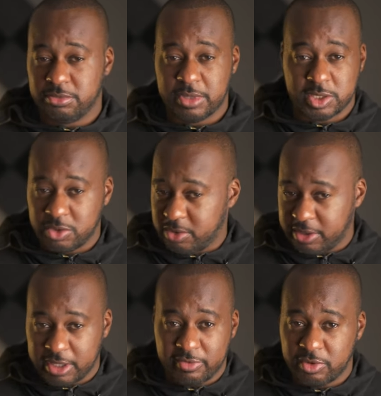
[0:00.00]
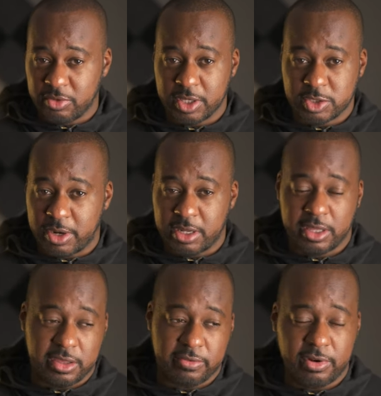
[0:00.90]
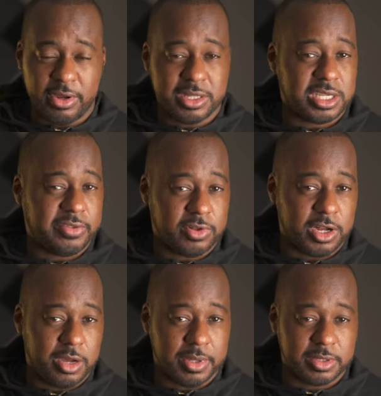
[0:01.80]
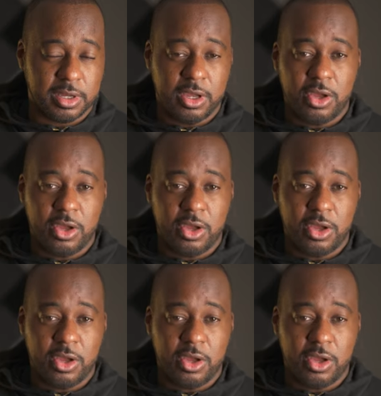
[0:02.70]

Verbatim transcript: That's the only thing you have to do, is write a very insightful comment